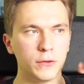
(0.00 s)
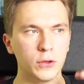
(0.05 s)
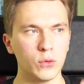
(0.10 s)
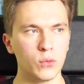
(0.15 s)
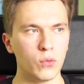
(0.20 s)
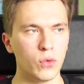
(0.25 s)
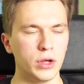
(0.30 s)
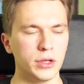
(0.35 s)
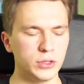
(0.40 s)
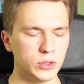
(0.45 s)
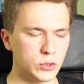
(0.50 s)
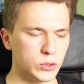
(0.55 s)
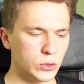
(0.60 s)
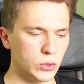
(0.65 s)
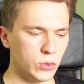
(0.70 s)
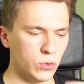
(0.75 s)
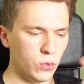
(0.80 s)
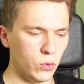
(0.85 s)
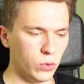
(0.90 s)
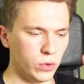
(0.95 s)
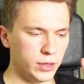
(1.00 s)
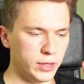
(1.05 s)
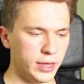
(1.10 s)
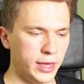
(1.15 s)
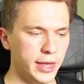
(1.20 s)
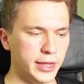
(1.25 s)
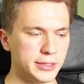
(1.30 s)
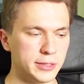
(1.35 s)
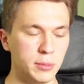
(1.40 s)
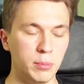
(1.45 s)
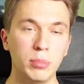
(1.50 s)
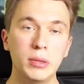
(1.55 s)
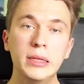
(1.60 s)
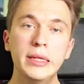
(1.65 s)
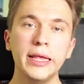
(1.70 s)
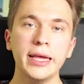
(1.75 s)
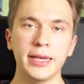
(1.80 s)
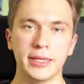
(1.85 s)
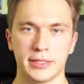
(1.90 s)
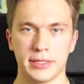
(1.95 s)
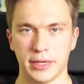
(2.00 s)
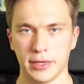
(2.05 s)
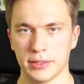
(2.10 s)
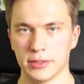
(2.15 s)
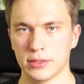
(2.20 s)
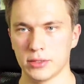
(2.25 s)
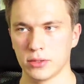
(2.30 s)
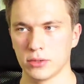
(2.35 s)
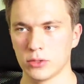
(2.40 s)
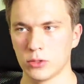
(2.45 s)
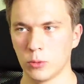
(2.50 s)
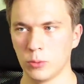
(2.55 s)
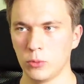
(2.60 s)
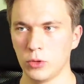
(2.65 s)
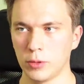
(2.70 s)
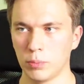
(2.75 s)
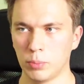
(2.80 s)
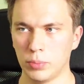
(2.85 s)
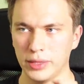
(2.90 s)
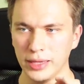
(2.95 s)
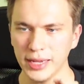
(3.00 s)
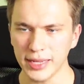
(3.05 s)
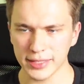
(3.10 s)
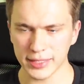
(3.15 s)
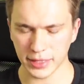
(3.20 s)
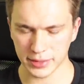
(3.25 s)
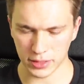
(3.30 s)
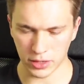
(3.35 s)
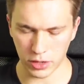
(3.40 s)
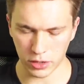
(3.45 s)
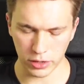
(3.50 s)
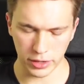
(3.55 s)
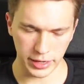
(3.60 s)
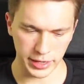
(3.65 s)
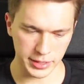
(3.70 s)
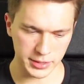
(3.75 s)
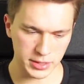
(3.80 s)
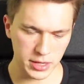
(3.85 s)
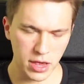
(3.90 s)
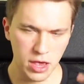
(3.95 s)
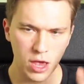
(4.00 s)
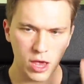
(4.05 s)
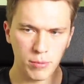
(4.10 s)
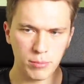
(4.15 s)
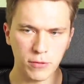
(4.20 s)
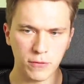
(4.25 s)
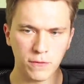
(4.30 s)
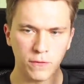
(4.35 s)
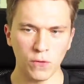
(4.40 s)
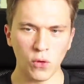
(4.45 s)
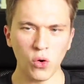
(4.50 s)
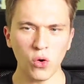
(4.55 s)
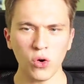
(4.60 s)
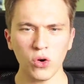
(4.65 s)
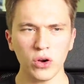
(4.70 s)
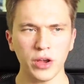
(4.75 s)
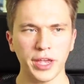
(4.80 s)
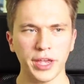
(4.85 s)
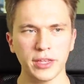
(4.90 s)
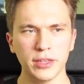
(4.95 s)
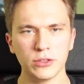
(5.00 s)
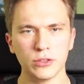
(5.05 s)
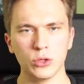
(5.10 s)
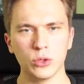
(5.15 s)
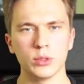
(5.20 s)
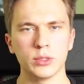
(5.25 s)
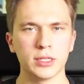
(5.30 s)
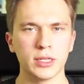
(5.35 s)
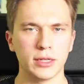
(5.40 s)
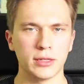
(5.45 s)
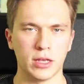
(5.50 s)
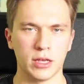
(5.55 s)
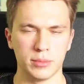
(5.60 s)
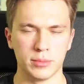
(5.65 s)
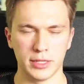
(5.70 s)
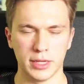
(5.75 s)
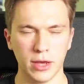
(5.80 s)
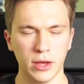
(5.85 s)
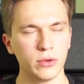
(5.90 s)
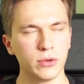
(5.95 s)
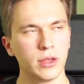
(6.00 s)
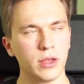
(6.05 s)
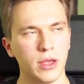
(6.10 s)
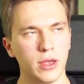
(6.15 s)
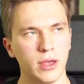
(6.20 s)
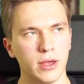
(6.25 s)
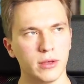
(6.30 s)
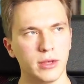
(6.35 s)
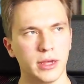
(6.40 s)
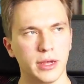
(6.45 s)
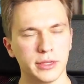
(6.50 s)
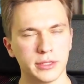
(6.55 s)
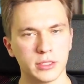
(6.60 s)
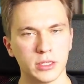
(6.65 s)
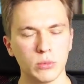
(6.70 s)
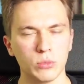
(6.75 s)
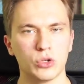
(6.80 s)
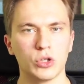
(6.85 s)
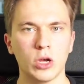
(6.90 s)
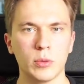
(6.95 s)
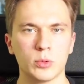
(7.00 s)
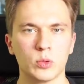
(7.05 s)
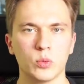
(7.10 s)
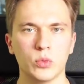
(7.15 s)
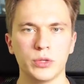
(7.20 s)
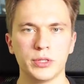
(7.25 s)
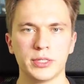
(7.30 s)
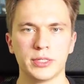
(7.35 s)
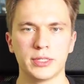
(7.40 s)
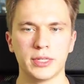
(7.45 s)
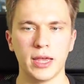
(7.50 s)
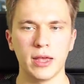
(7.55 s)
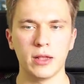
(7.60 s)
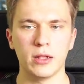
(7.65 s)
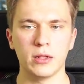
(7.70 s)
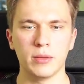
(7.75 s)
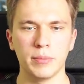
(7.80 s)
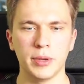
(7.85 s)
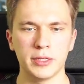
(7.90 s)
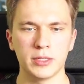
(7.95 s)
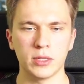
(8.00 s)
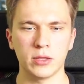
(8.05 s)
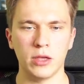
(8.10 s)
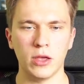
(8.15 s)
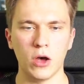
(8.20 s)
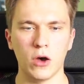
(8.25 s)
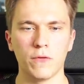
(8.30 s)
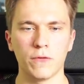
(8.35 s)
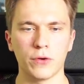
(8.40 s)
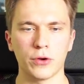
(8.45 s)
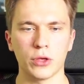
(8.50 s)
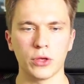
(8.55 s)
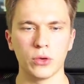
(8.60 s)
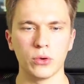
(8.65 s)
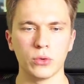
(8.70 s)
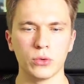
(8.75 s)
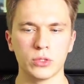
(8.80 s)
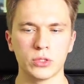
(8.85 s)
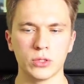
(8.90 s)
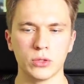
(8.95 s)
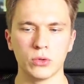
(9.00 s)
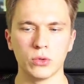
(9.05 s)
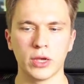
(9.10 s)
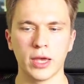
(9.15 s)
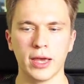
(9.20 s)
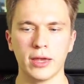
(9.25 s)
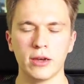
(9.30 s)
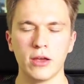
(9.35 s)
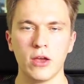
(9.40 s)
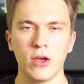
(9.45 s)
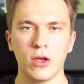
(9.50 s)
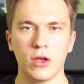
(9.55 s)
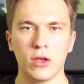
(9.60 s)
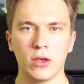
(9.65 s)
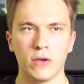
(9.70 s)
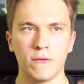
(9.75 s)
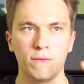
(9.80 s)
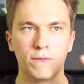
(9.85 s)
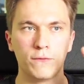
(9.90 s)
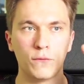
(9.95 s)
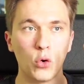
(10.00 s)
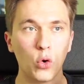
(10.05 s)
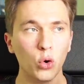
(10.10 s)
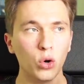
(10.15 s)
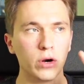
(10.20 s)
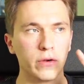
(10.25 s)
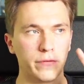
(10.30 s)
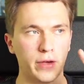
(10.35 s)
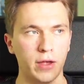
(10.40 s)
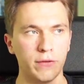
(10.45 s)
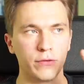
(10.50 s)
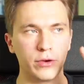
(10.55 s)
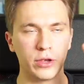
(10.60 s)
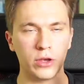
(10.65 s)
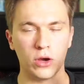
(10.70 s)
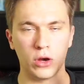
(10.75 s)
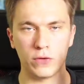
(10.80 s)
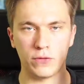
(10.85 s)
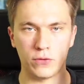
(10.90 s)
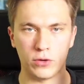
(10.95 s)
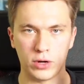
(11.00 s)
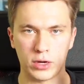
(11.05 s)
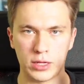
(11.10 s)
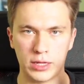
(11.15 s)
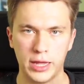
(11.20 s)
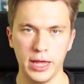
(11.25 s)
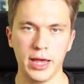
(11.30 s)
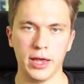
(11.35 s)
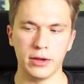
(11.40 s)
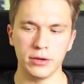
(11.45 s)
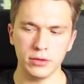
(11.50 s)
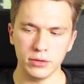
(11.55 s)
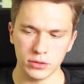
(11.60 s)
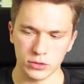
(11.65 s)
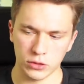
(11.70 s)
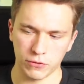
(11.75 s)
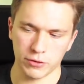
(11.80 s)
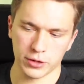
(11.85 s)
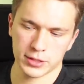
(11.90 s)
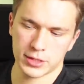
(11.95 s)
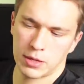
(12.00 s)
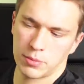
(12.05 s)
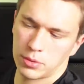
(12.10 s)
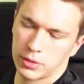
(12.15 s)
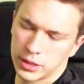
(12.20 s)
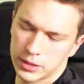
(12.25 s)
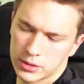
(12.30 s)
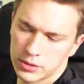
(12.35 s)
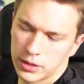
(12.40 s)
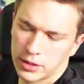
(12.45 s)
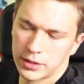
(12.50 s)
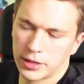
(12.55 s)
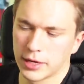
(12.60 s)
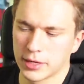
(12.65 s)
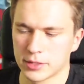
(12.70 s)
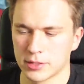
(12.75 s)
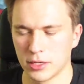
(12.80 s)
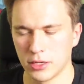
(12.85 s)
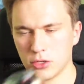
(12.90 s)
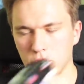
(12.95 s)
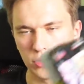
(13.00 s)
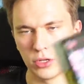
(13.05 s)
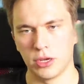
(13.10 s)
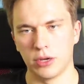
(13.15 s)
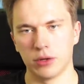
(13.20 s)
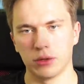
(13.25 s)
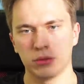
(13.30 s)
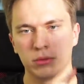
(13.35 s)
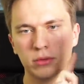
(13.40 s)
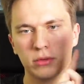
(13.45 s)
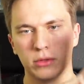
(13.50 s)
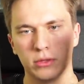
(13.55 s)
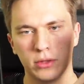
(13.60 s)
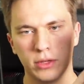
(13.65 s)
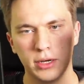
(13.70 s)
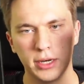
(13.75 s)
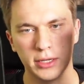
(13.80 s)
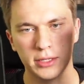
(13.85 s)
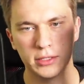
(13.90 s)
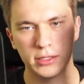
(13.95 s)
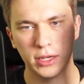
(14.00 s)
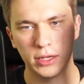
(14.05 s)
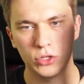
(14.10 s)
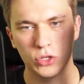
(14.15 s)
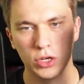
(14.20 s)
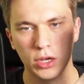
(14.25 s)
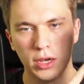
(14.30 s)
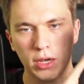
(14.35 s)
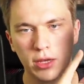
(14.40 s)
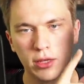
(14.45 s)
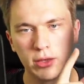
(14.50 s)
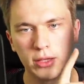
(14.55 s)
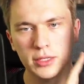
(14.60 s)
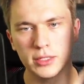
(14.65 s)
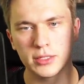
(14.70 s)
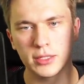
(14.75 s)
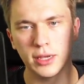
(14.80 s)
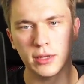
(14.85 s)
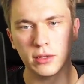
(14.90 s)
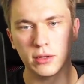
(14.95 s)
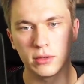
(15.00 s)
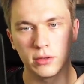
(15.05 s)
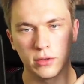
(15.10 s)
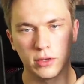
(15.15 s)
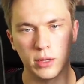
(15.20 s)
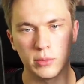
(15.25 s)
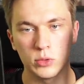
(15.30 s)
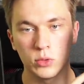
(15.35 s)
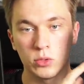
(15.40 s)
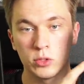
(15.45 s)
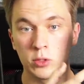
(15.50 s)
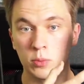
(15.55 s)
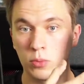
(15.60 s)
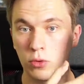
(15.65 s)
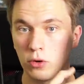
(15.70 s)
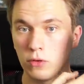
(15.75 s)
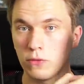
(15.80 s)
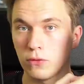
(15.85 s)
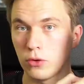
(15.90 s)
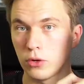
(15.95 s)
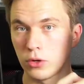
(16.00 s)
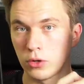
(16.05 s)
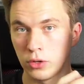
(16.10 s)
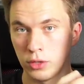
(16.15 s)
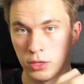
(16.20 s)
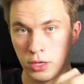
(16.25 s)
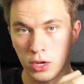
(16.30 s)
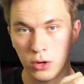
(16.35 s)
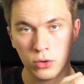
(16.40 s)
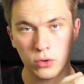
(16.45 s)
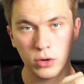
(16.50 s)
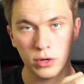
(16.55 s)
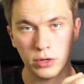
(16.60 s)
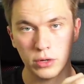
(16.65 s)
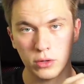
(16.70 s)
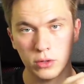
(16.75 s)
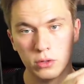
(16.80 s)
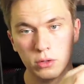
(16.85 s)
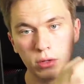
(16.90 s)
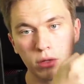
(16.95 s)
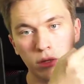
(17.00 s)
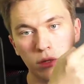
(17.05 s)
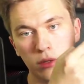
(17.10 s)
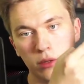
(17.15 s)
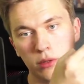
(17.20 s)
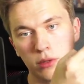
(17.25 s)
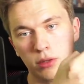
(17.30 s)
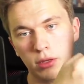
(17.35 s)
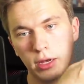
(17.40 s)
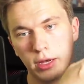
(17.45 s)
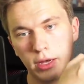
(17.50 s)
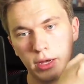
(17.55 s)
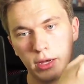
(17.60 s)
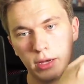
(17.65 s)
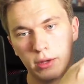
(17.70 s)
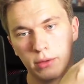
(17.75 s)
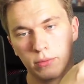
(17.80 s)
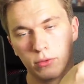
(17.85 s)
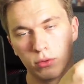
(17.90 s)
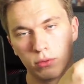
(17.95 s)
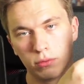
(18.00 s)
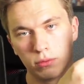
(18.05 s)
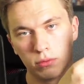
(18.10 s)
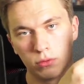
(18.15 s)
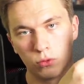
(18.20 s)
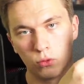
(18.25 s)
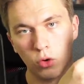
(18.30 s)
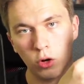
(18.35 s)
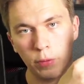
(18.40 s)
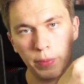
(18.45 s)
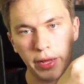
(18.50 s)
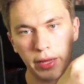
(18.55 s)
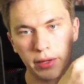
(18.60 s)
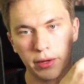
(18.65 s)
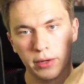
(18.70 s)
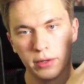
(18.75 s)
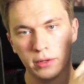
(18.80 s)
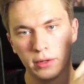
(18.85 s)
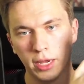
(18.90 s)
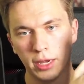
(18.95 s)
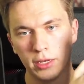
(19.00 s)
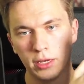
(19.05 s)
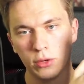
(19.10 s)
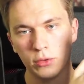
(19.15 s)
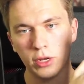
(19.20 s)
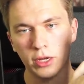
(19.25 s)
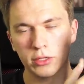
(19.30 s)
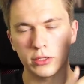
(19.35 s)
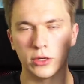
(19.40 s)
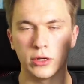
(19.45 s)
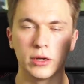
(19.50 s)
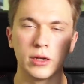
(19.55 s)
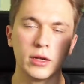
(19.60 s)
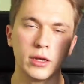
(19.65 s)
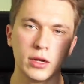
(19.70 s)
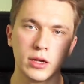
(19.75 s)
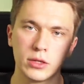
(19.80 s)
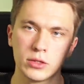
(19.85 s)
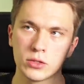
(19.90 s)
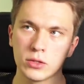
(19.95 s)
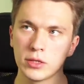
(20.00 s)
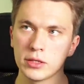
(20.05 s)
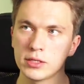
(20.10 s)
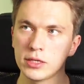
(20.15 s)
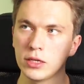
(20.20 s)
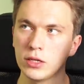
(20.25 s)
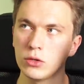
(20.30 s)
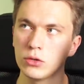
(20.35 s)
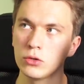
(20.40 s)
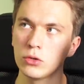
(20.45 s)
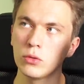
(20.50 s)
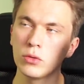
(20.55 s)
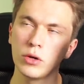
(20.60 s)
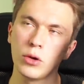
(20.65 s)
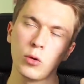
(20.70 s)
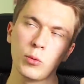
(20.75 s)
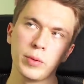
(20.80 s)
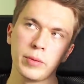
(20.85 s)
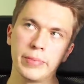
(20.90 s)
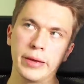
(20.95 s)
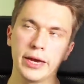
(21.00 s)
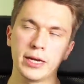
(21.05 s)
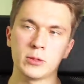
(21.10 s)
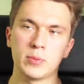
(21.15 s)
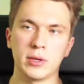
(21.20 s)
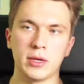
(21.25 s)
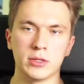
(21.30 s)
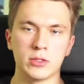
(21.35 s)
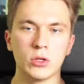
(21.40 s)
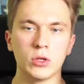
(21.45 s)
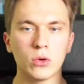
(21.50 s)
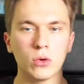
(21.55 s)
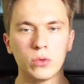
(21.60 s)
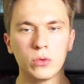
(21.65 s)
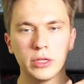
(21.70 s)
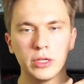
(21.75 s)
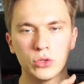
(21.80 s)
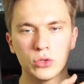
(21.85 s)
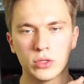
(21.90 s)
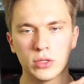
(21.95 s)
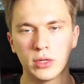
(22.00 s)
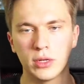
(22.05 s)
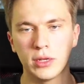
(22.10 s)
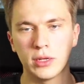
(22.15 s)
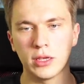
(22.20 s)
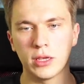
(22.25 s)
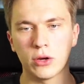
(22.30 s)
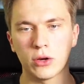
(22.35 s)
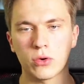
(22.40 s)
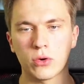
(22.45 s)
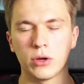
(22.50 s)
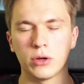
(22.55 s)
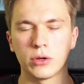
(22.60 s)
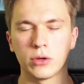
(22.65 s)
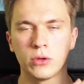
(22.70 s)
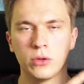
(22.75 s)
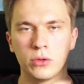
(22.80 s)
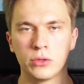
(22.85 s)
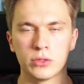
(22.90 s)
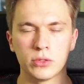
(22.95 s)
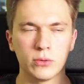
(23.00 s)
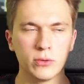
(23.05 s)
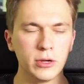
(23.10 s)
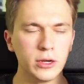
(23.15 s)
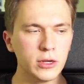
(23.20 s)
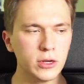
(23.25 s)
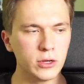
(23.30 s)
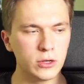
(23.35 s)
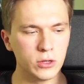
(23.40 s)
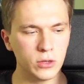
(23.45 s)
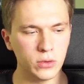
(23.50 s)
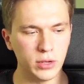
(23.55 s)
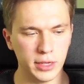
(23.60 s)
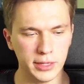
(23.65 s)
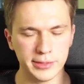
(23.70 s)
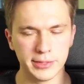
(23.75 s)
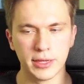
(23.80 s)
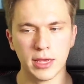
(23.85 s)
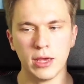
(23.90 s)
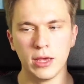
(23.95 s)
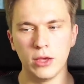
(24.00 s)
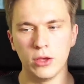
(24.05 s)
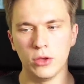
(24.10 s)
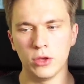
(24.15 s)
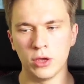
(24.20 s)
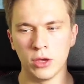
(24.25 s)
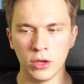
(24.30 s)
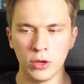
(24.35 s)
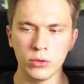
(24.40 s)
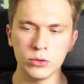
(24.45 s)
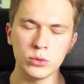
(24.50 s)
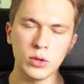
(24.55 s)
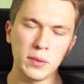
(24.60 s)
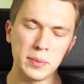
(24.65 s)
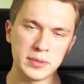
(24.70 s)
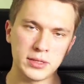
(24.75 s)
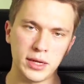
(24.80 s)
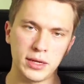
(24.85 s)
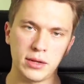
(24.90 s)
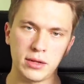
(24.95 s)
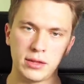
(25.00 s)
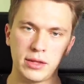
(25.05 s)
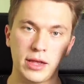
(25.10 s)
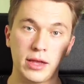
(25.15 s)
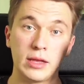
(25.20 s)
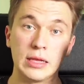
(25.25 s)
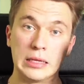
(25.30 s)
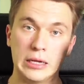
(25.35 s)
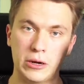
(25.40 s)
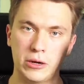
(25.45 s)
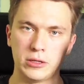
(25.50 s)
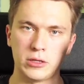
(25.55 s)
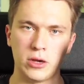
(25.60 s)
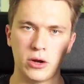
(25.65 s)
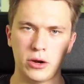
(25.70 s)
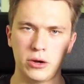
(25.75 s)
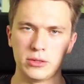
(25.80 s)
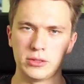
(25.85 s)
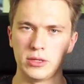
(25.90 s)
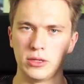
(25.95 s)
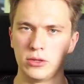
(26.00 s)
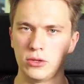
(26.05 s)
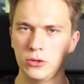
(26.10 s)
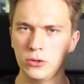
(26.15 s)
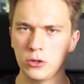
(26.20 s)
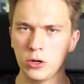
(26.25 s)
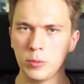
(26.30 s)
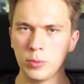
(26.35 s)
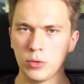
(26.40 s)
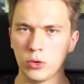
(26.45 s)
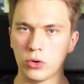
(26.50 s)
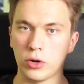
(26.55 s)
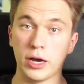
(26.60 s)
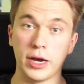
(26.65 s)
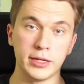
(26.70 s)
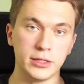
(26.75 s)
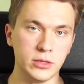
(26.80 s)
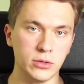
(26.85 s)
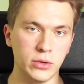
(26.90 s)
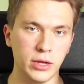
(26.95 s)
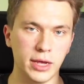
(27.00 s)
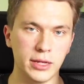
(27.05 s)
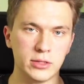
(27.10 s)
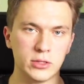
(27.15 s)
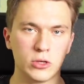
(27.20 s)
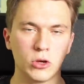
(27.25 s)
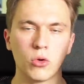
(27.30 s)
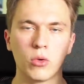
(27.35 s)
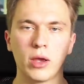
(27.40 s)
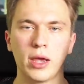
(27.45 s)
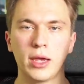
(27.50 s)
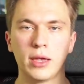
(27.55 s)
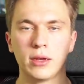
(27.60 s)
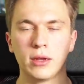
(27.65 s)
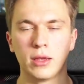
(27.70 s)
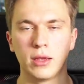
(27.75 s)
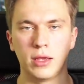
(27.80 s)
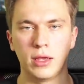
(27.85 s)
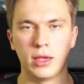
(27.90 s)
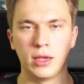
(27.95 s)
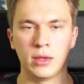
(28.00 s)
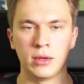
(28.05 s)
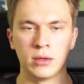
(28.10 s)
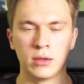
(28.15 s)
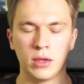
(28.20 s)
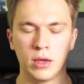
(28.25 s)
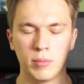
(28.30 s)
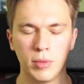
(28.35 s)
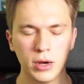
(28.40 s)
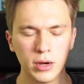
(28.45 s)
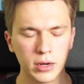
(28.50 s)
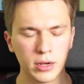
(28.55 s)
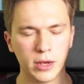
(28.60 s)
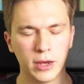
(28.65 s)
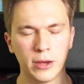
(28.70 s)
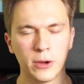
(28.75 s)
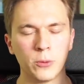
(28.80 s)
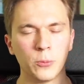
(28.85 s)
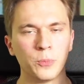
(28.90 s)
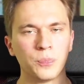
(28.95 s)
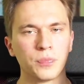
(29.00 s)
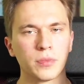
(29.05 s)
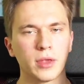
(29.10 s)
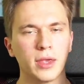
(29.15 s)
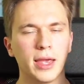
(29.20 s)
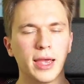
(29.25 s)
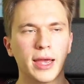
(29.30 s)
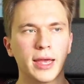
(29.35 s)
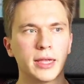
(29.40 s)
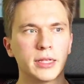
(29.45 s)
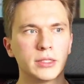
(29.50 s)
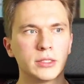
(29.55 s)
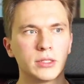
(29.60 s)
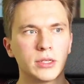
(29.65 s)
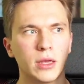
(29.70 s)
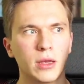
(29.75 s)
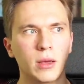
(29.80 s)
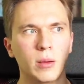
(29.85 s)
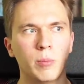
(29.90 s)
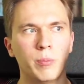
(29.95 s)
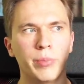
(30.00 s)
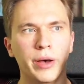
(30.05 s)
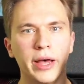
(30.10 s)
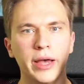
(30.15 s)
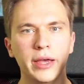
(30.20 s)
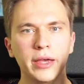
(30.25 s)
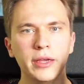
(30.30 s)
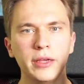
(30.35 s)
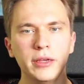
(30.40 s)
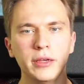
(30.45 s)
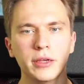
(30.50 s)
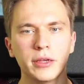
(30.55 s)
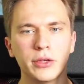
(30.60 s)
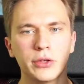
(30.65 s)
you want to get play sets, so what play sets are is, before a new set comes out, some shops will sell, basically offer you to get 4 of every card for a clan. So for example, let's look at next stage here. The next stage. This set comes with support for Gear Chronicle, Royal Paladin, and Neo Nectar. So let's say you don't want to open packs because you're only interested in Gear Chronicle. So what you're going to do is, you can go to a website like Claret Cards in Europe or Ideal 808 in America and buy